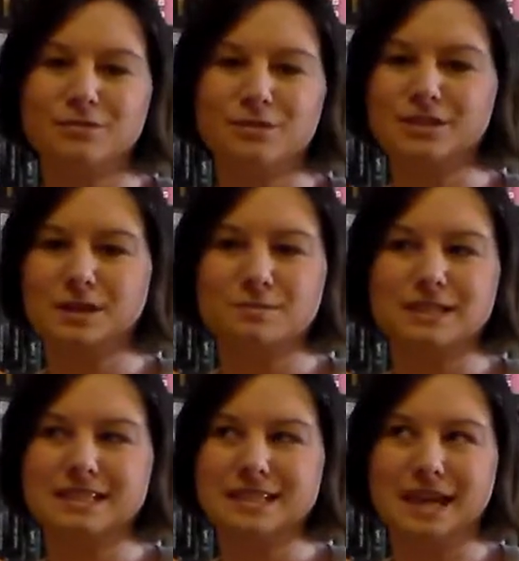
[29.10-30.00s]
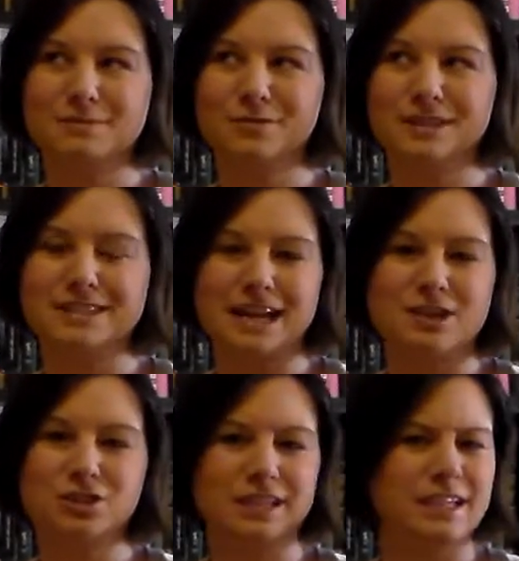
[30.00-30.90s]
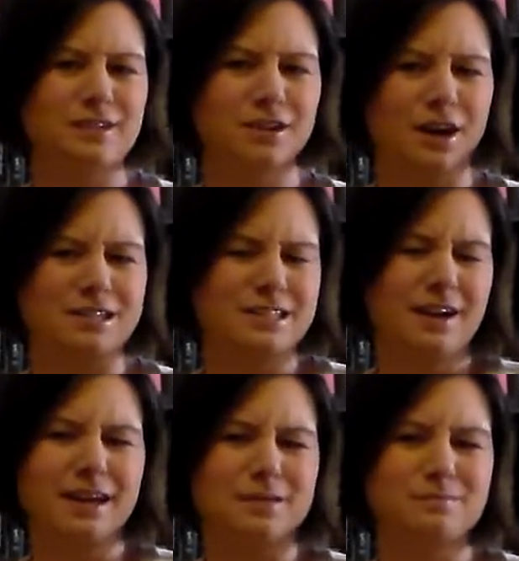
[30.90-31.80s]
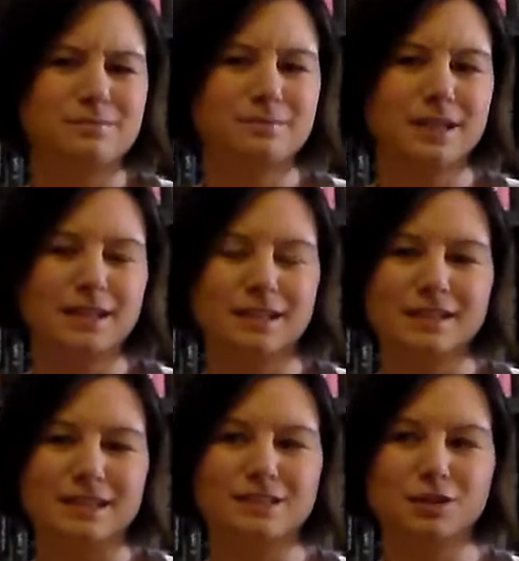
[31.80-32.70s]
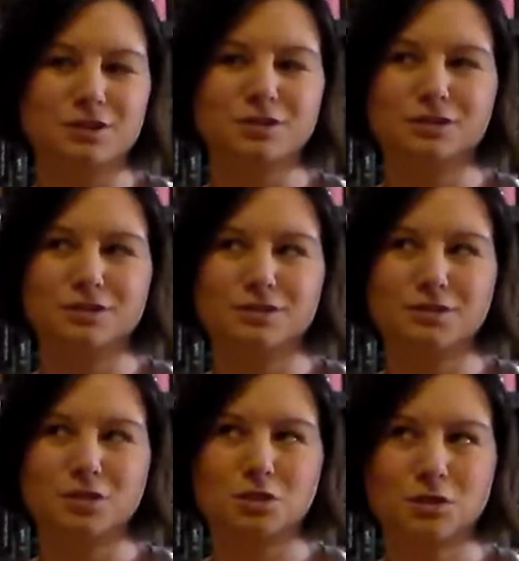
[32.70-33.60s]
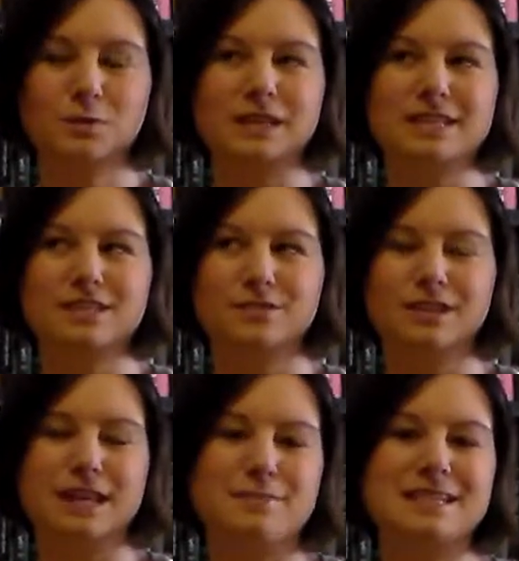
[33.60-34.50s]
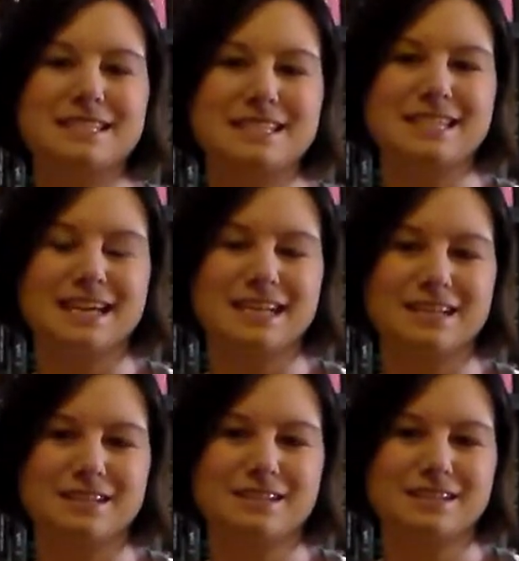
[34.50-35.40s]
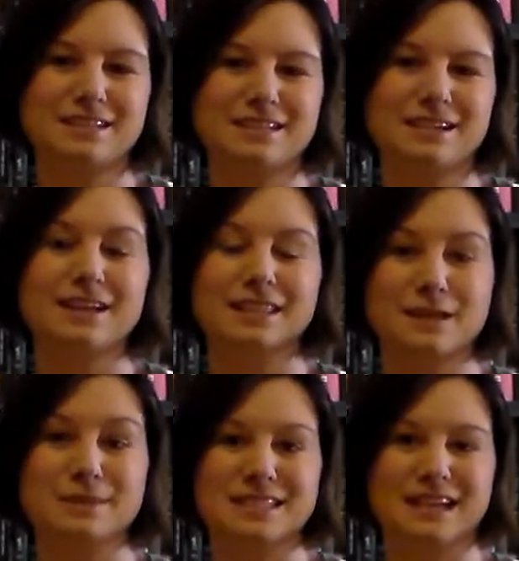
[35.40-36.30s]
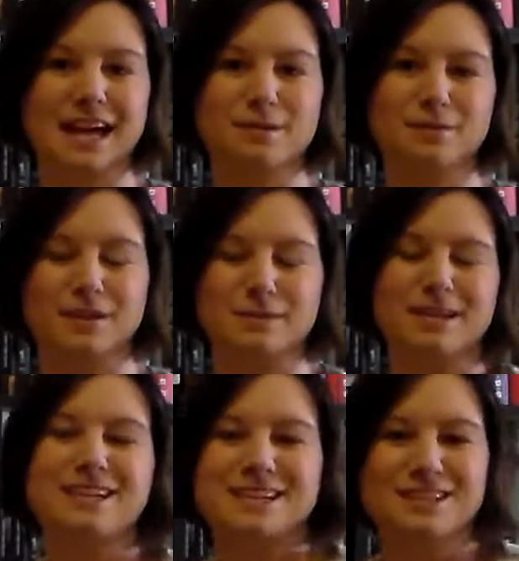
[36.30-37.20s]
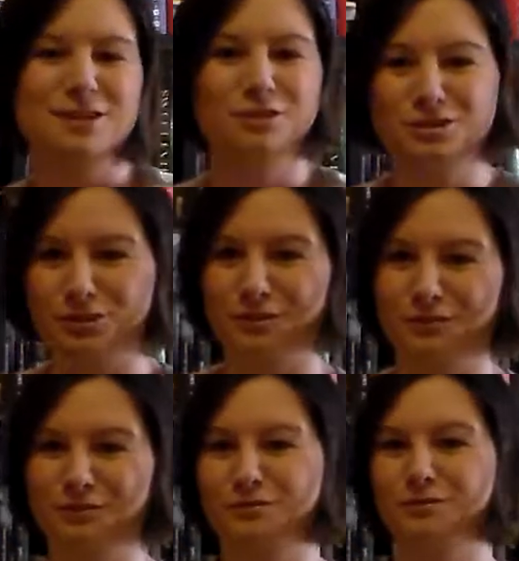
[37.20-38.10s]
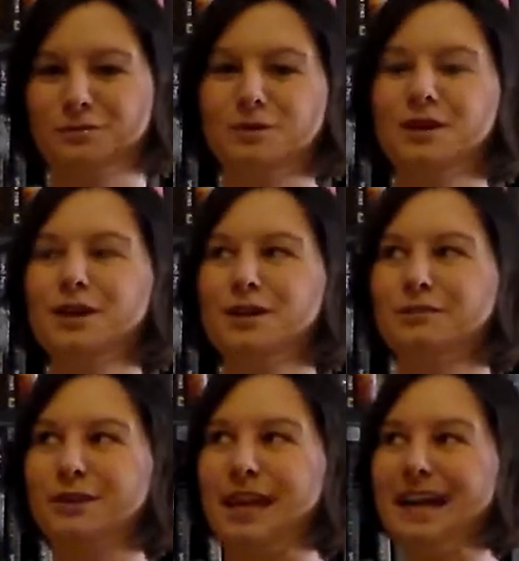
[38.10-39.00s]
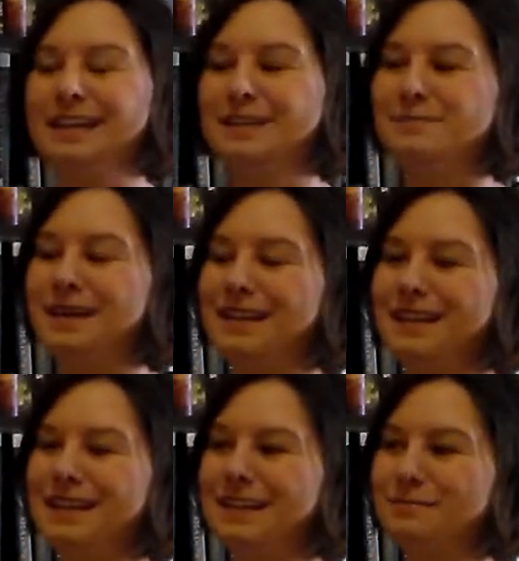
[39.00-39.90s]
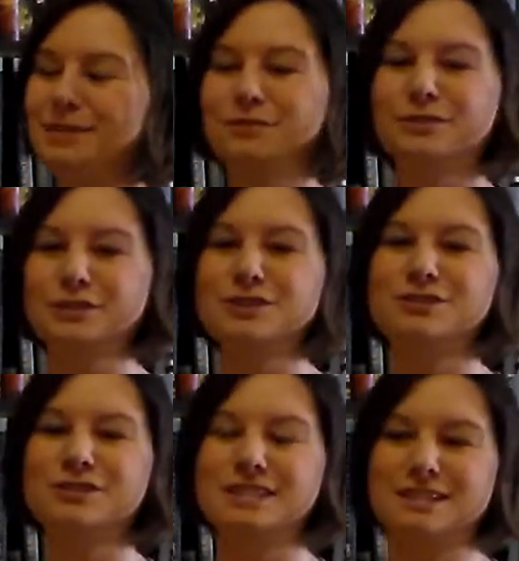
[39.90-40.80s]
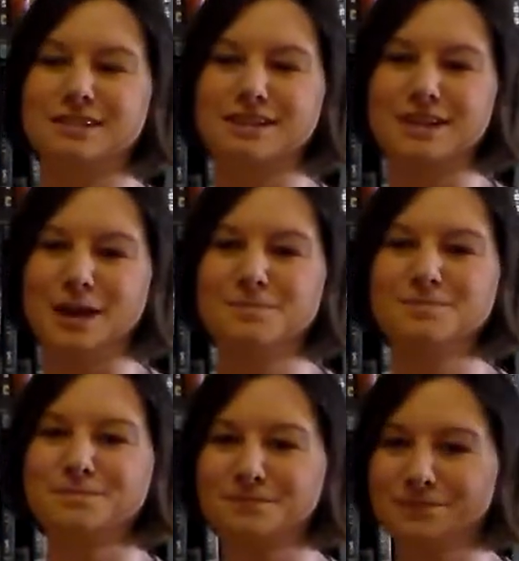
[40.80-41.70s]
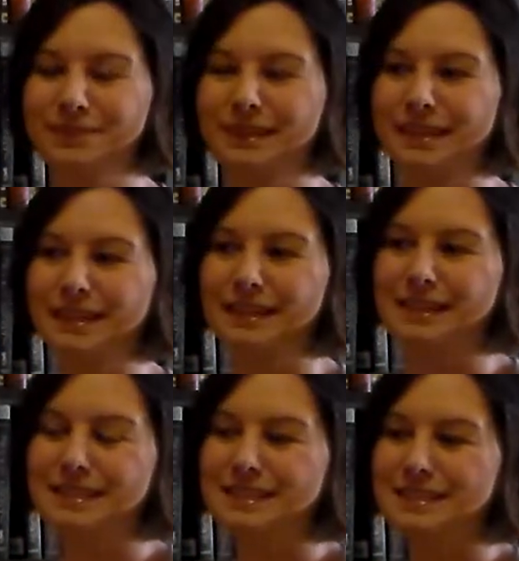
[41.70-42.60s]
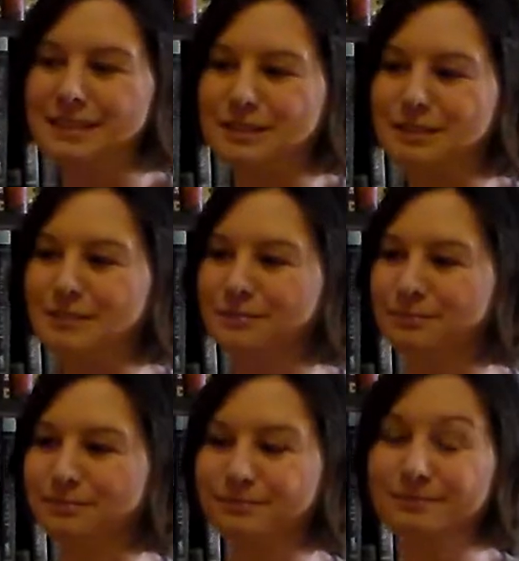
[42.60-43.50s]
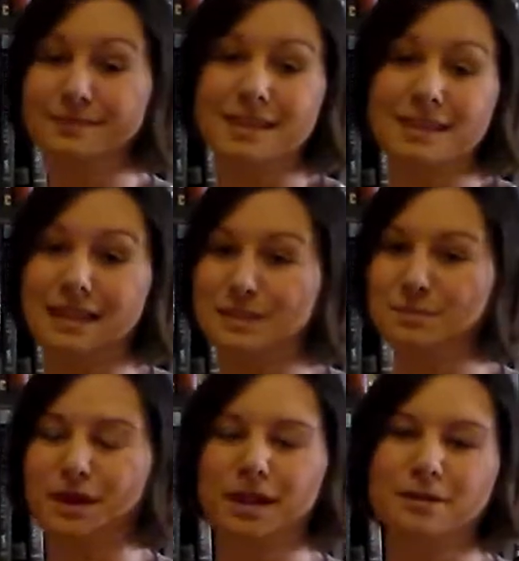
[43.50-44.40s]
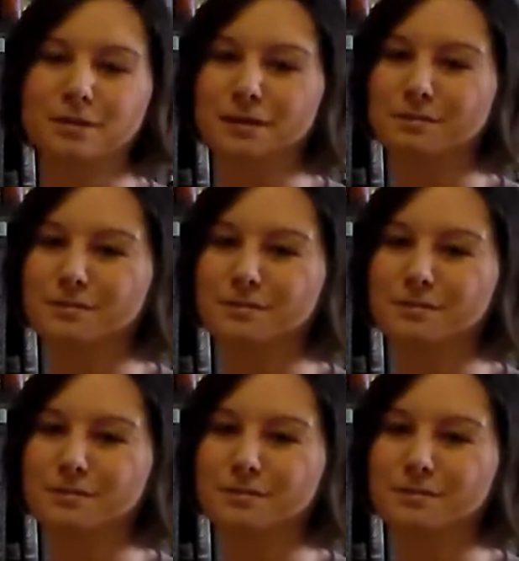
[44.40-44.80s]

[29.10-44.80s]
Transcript: for some reason that movie is actually here on time. It took three weeks for Les Mis to get here. Uh, Les Miserables, if anybody doesn't know the short for that. But uh, Beautiful Creatures is here on time. So that's probably what